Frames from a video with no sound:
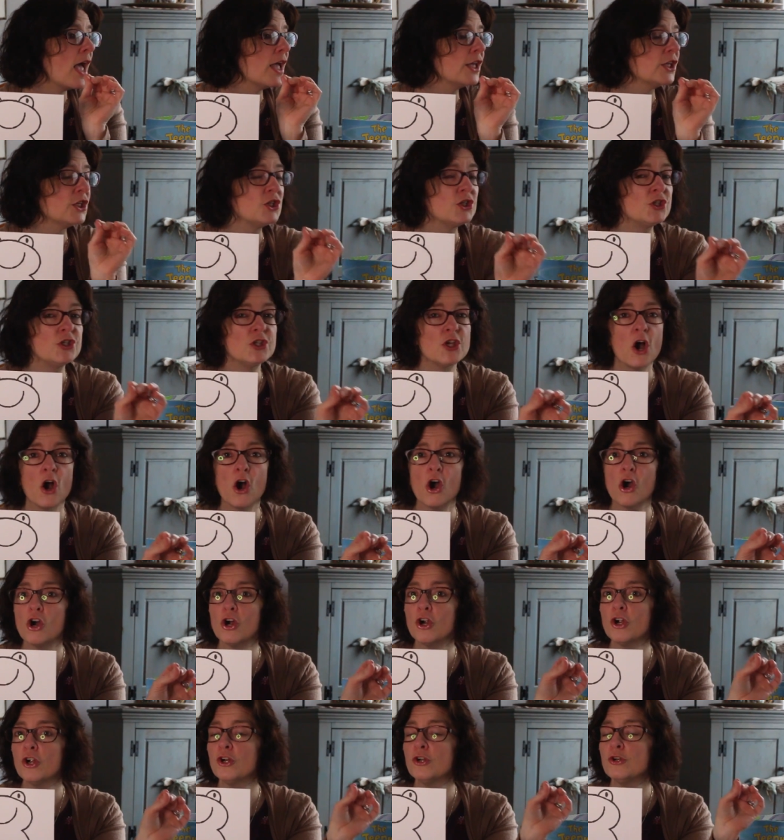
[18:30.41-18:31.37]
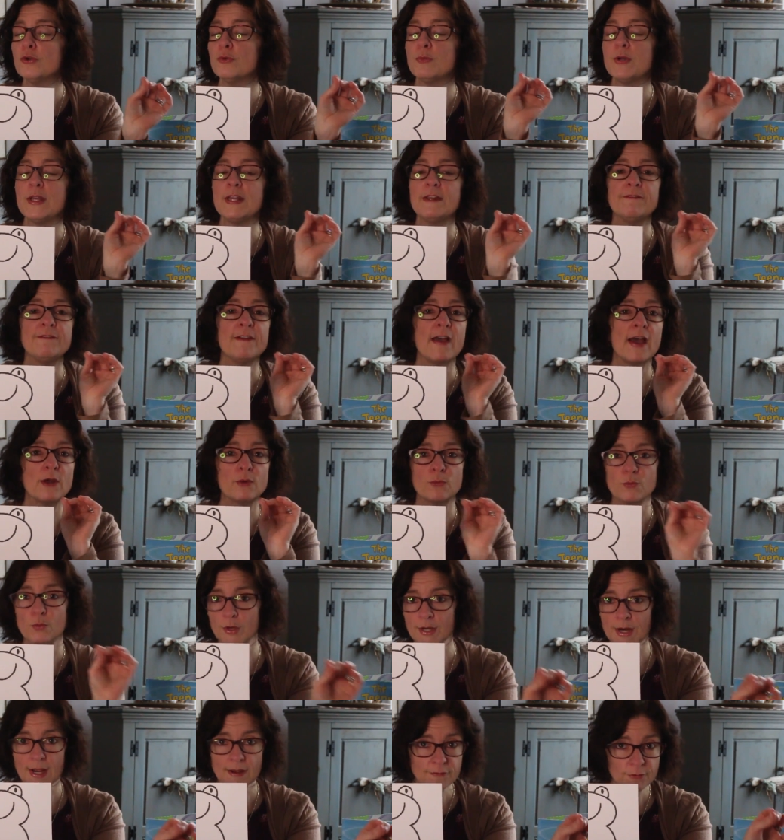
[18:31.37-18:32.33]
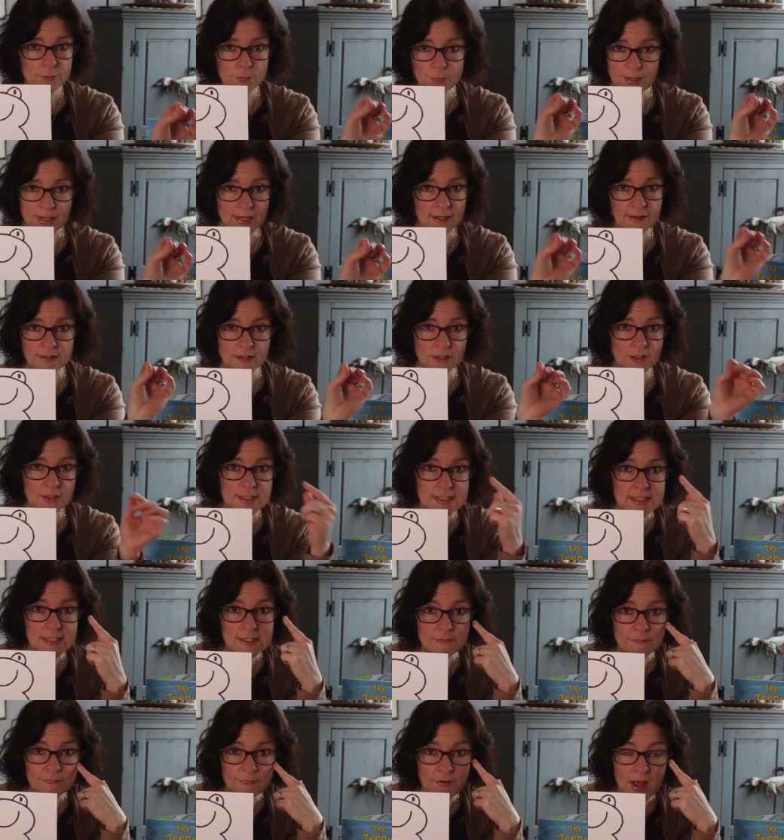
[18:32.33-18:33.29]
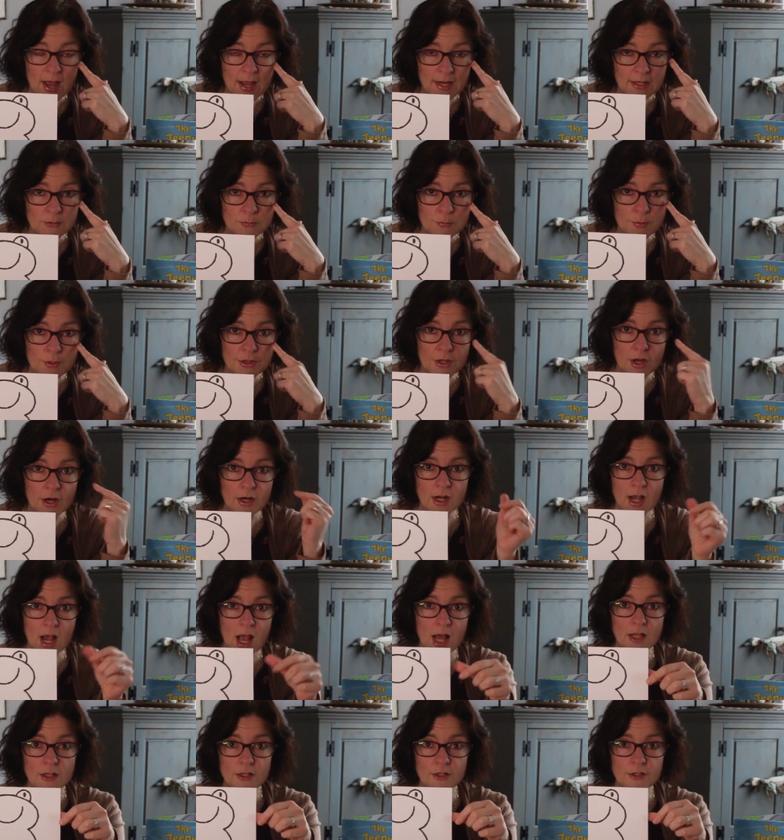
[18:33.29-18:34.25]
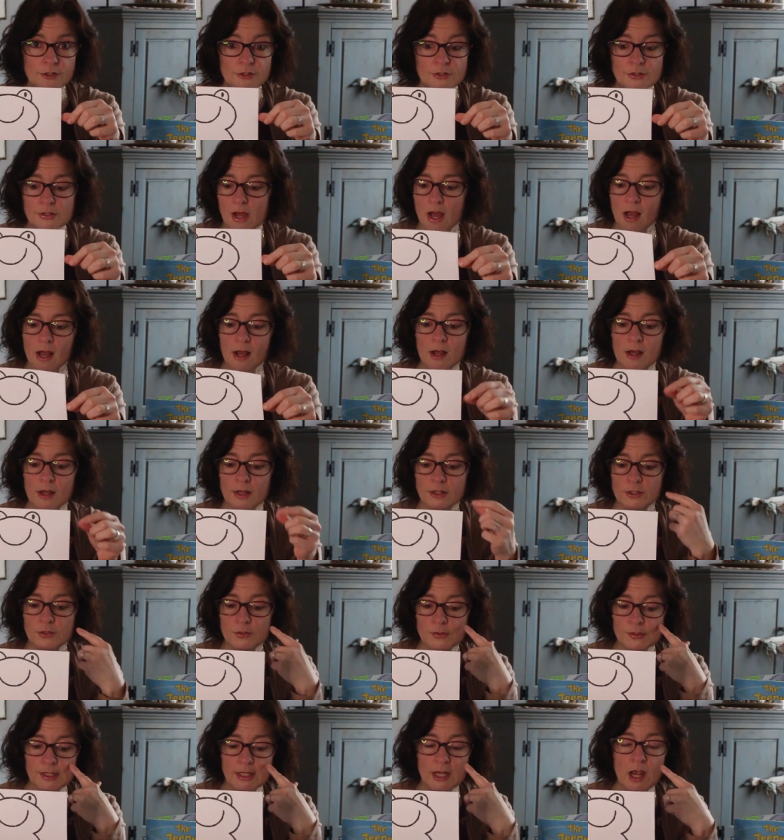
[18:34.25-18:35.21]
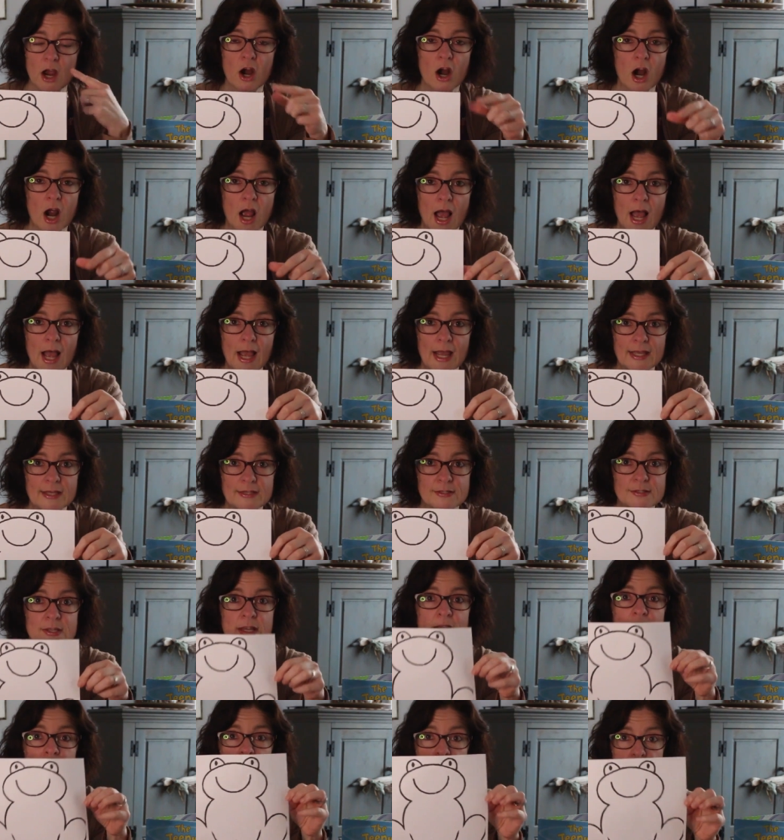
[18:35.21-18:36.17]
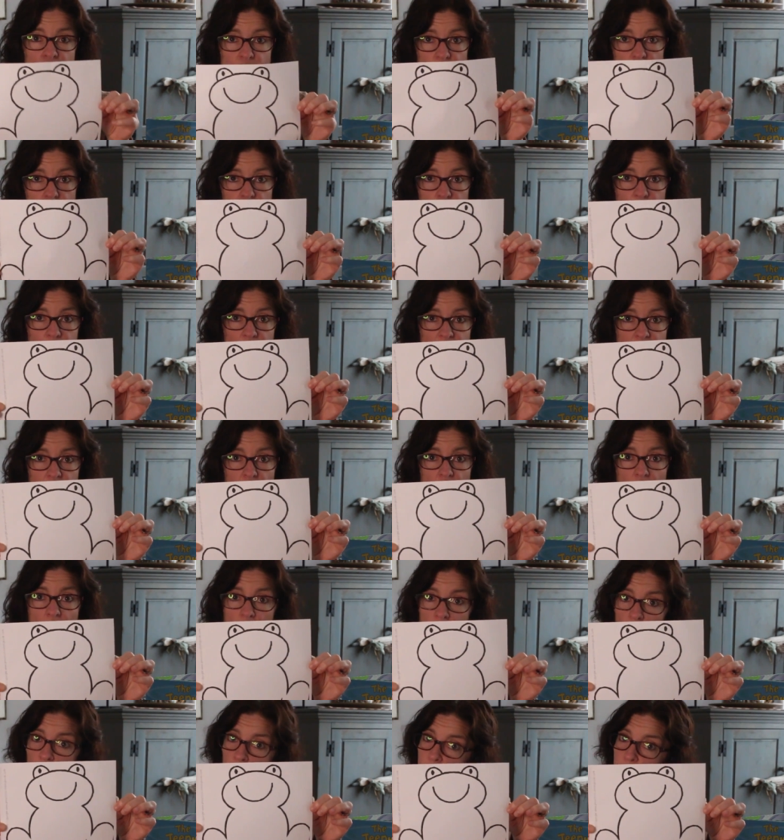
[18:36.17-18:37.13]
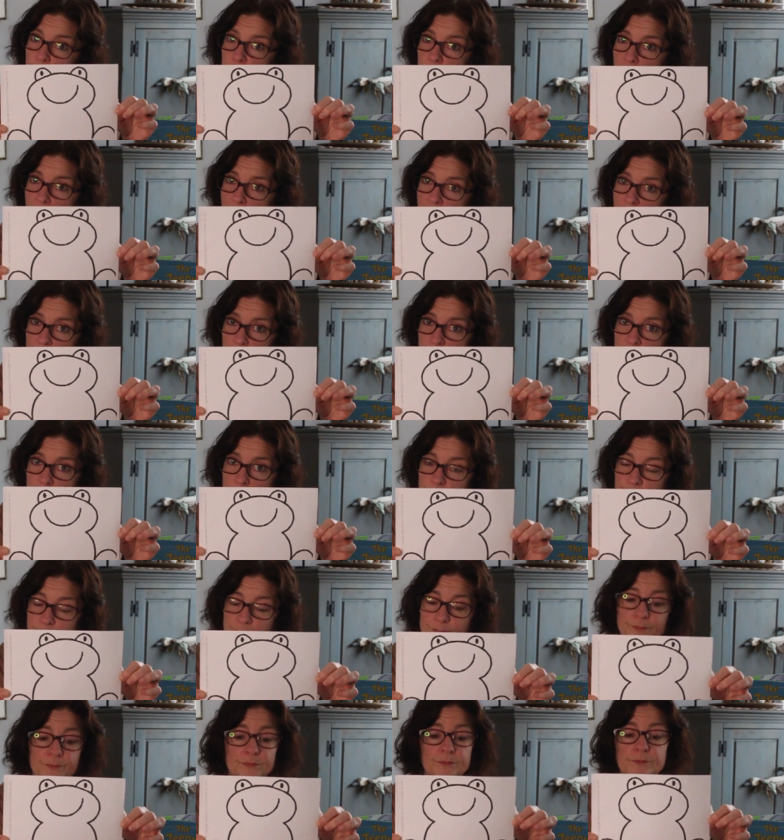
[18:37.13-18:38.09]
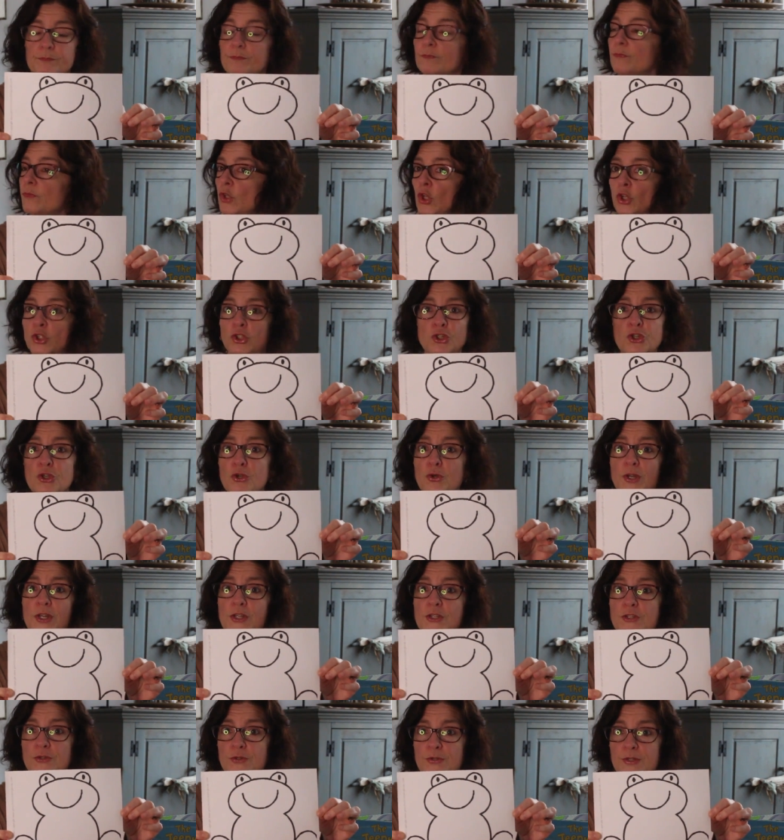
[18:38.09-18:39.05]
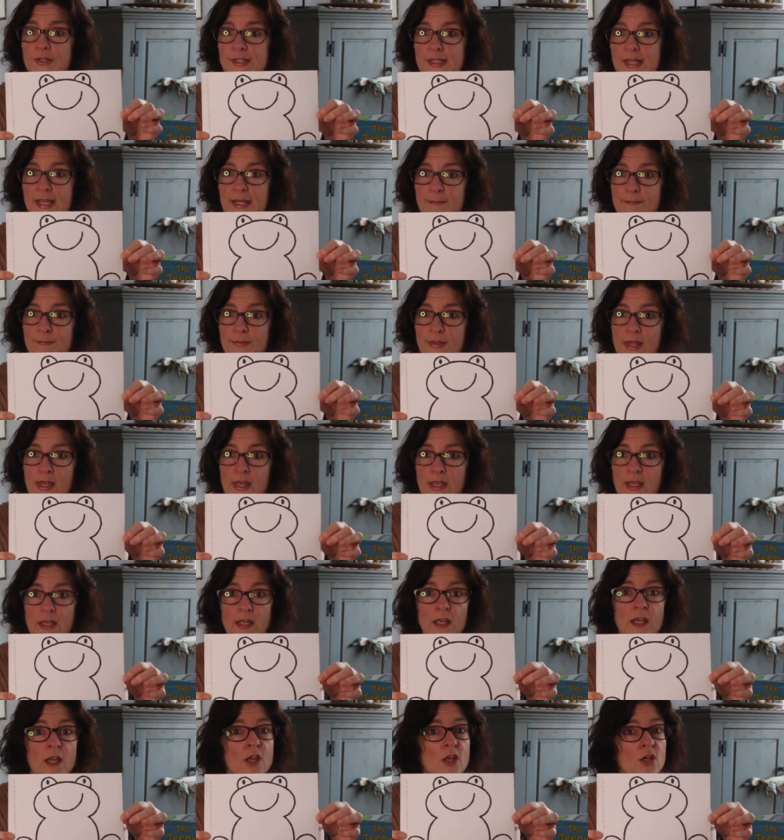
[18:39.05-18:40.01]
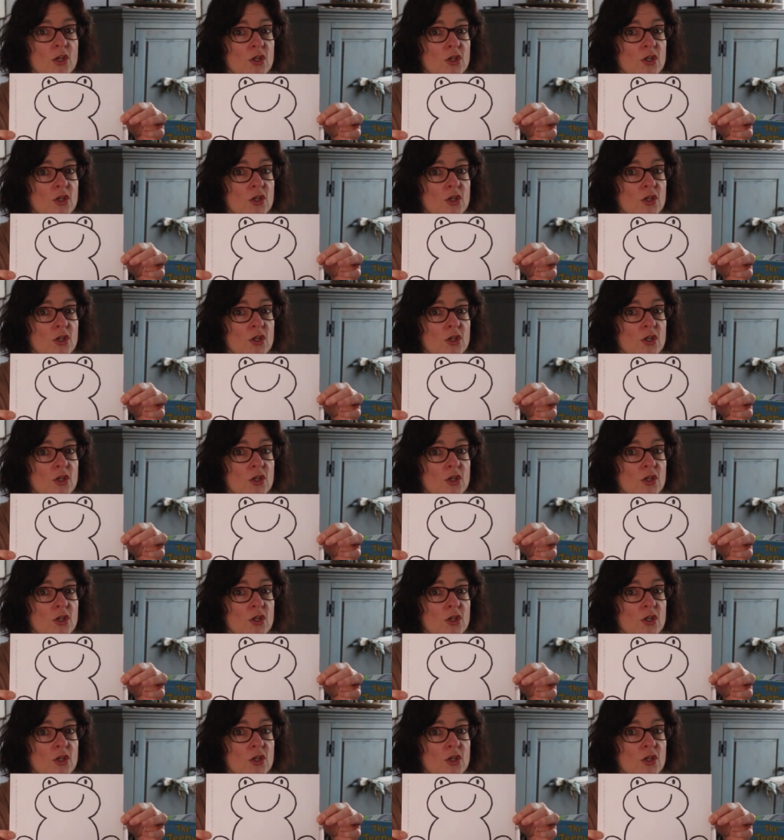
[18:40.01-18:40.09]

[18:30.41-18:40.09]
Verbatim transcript: yarn, we found whatever we could find with our colors, uh, using our eyes to make our frog. You can do the same thing.